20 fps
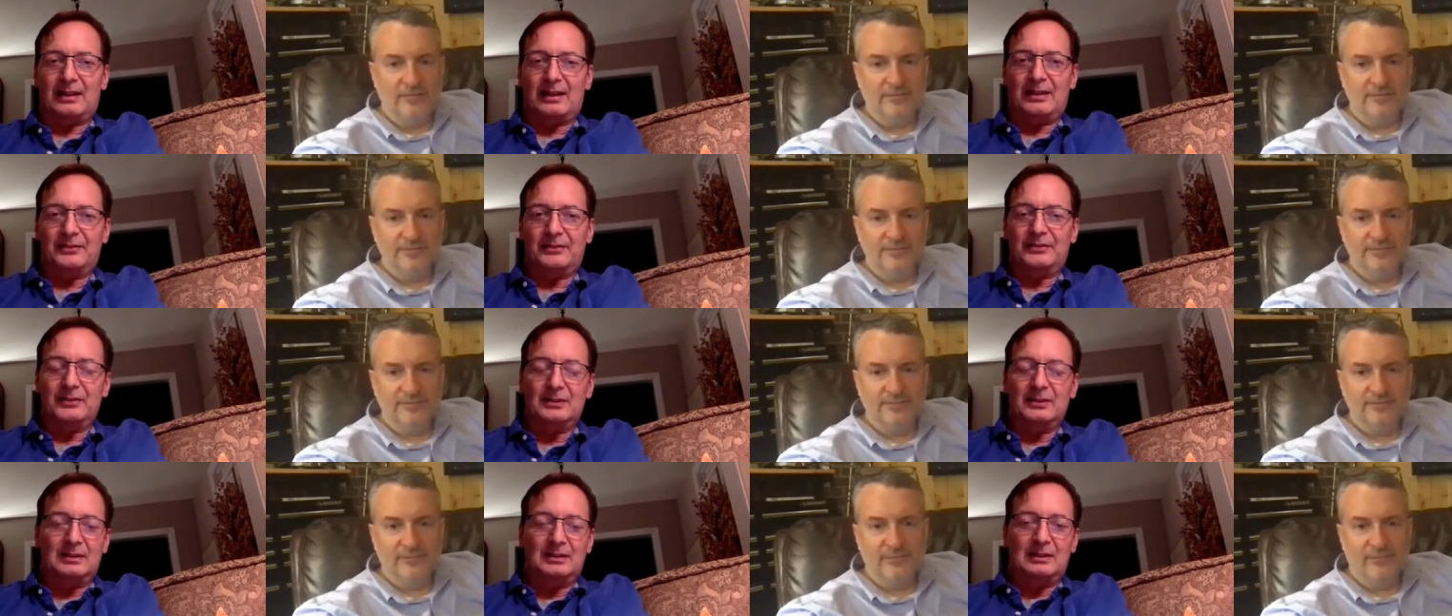Speaker 1: I've
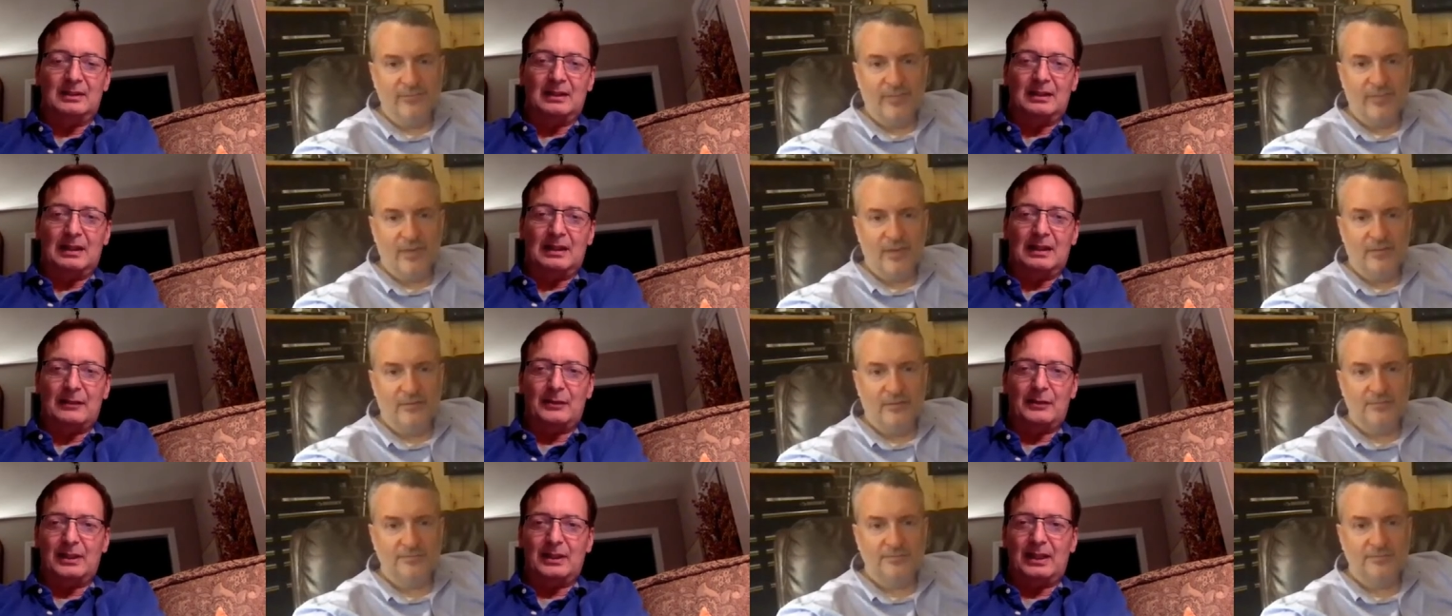I
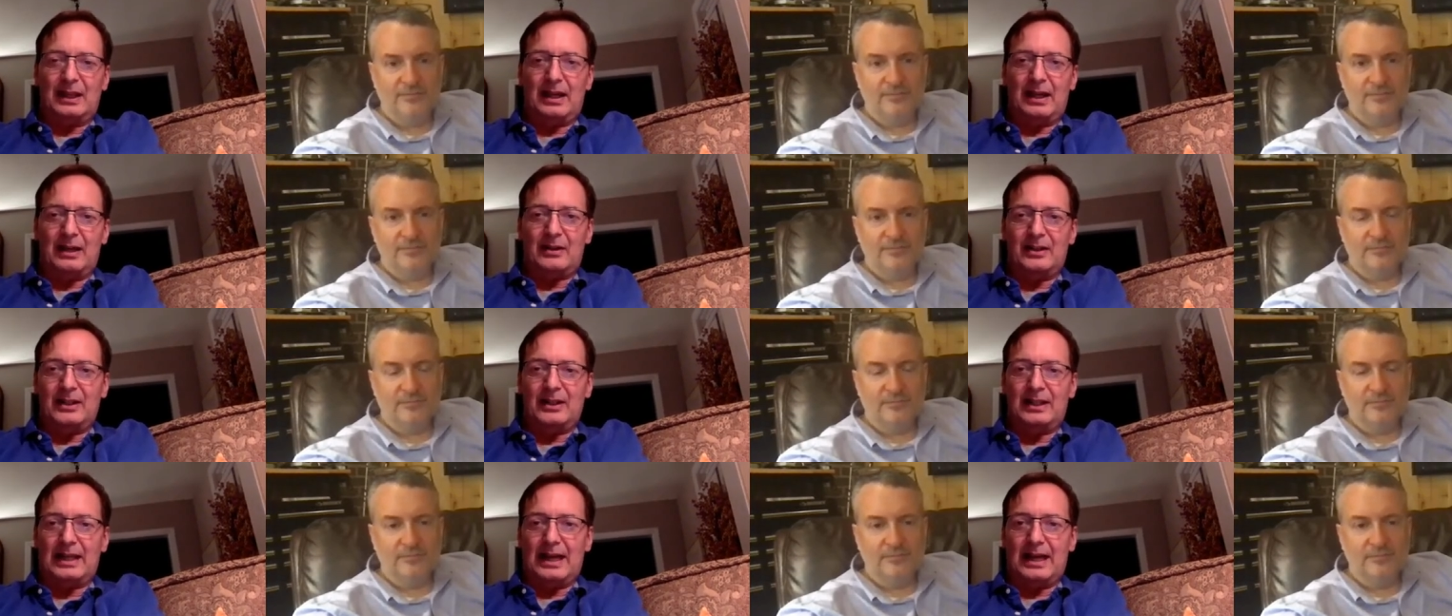really carried
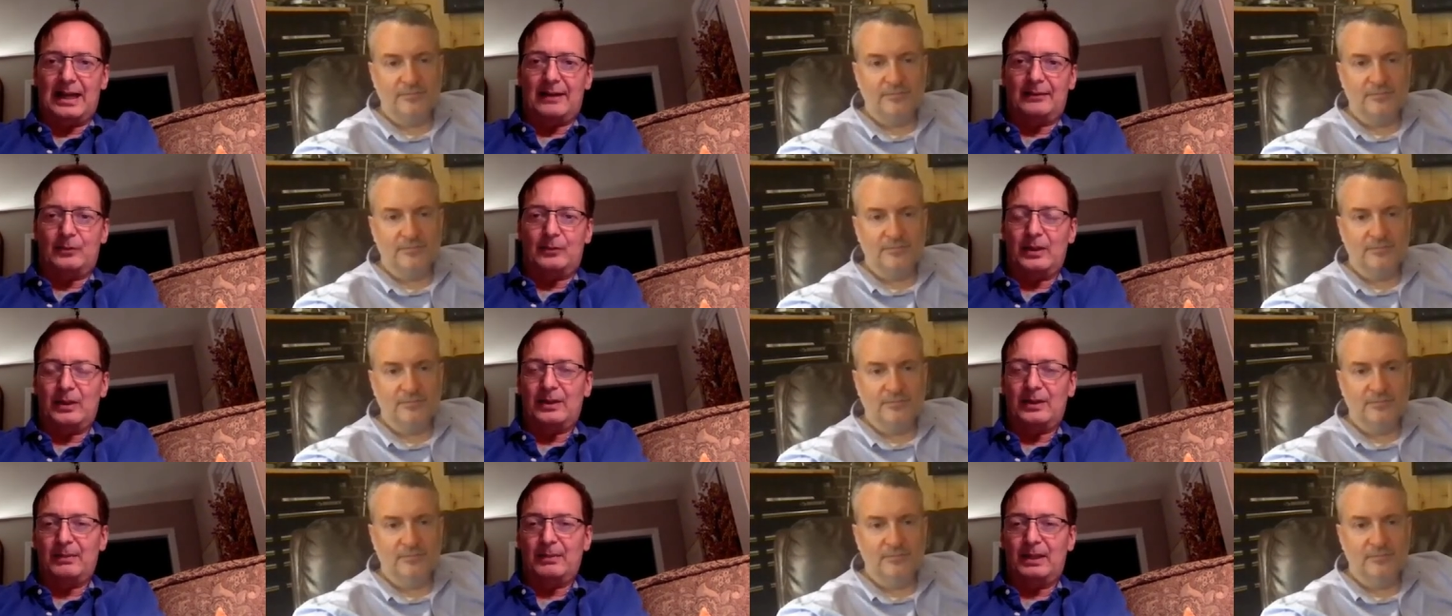that
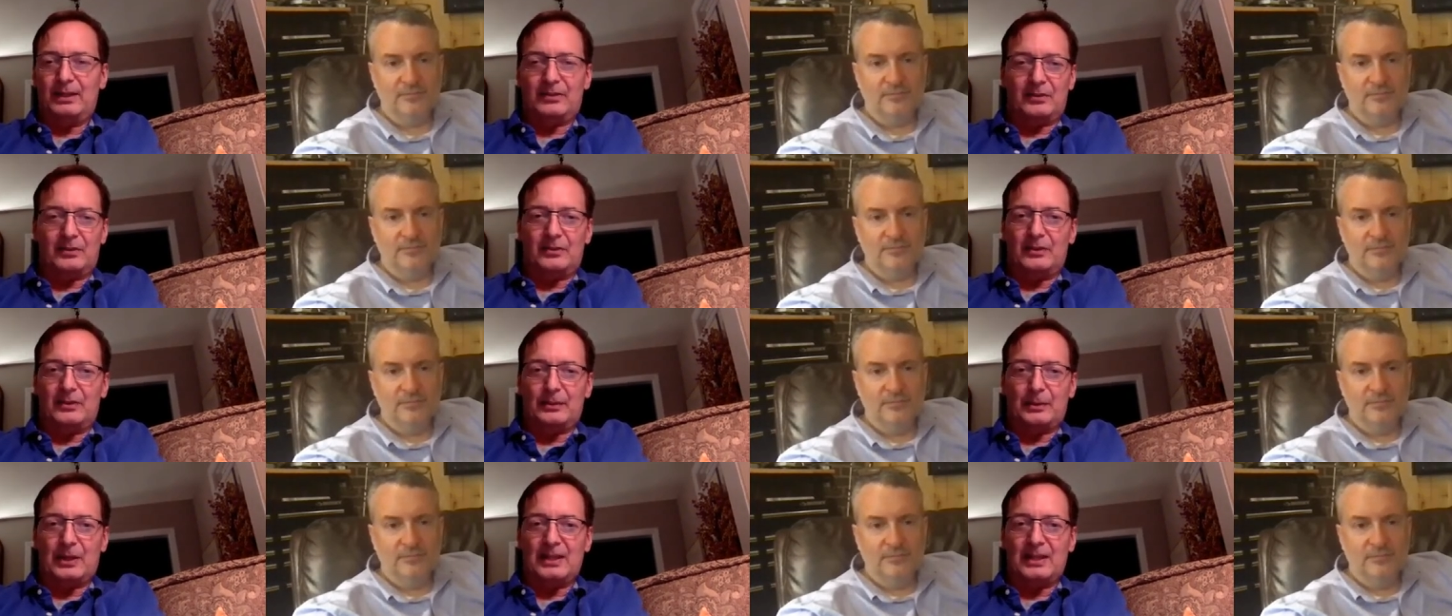with me through the
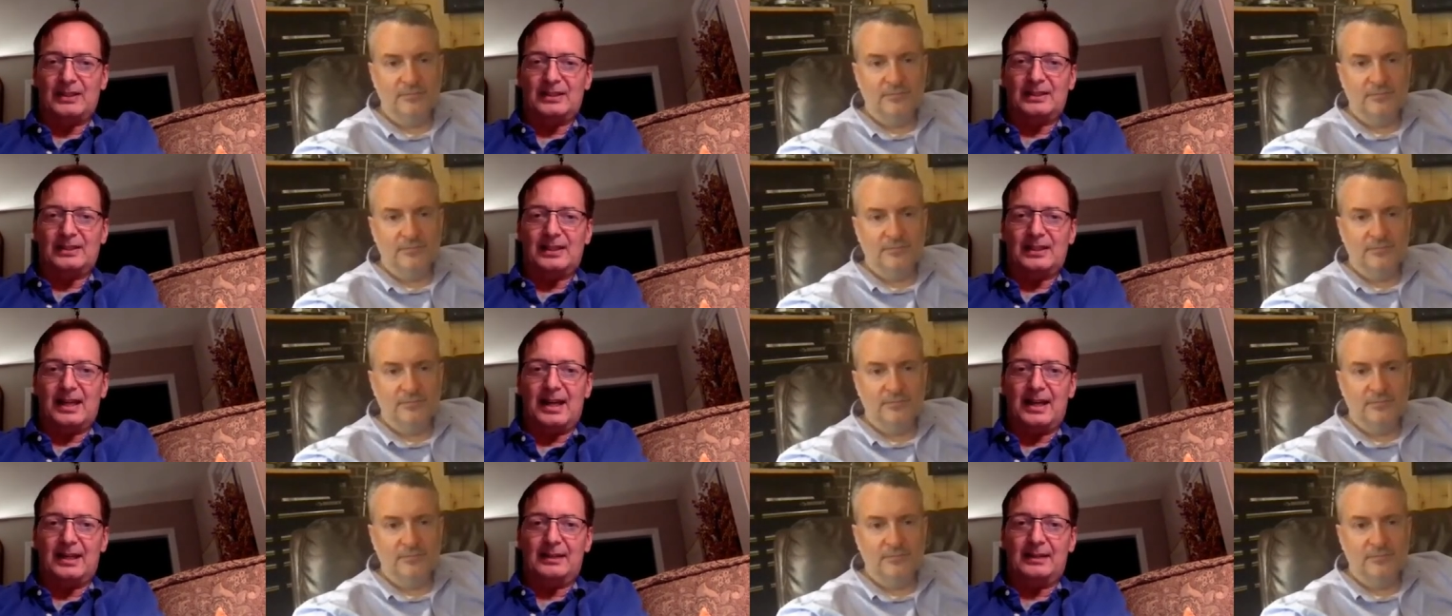present
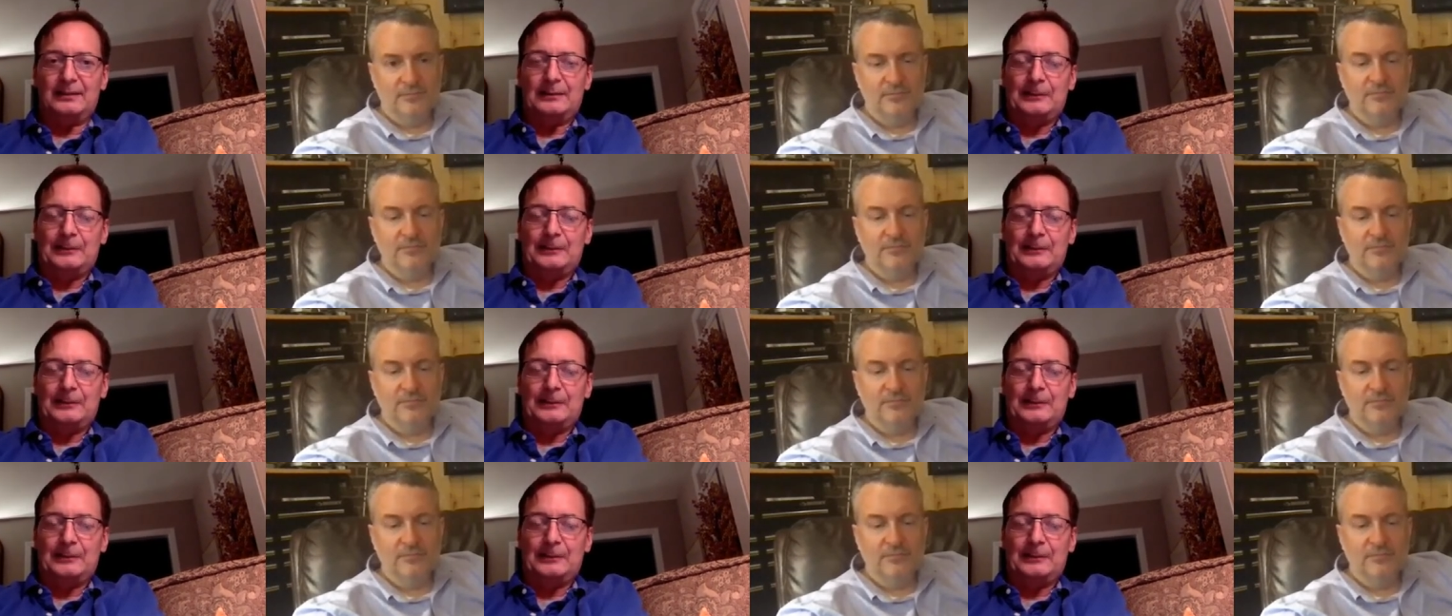day.